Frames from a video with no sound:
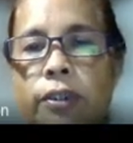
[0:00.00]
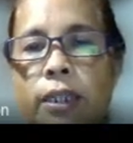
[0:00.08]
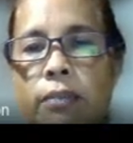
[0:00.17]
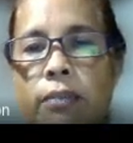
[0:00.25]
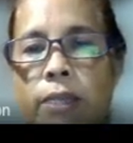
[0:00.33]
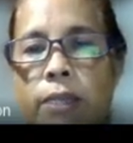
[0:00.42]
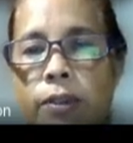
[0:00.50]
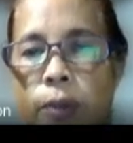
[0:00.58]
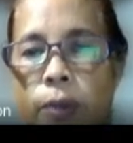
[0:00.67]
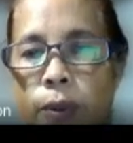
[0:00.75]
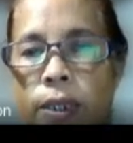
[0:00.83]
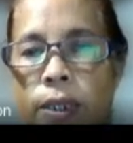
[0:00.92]
That means
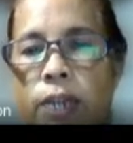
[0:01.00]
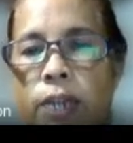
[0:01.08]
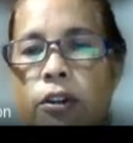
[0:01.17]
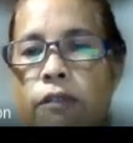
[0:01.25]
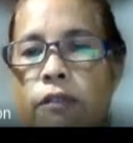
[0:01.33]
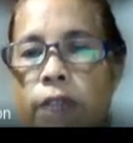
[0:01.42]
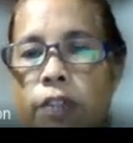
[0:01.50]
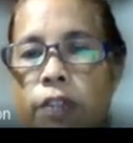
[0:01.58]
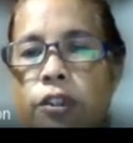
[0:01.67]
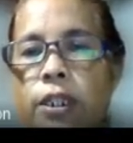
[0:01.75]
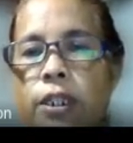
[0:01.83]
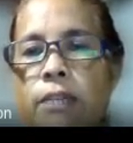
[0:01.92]
using
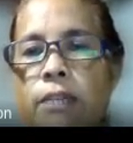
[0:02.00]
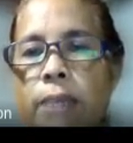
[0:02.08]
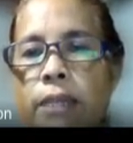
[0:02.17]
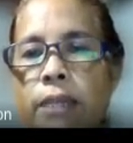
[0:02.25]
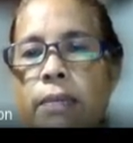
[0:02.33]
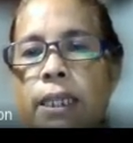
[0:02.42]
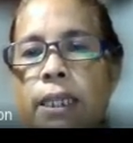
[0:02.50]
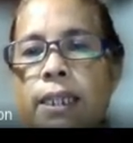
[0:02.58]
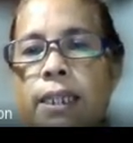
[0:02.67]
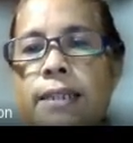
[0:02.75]
conventional mathematical